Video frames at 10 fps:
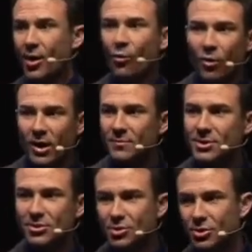One of
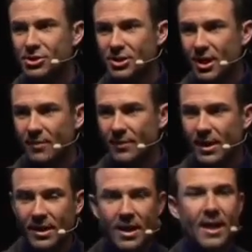them's a nutrition
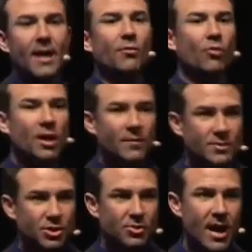company, and one of
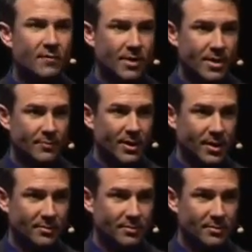them's a travel company.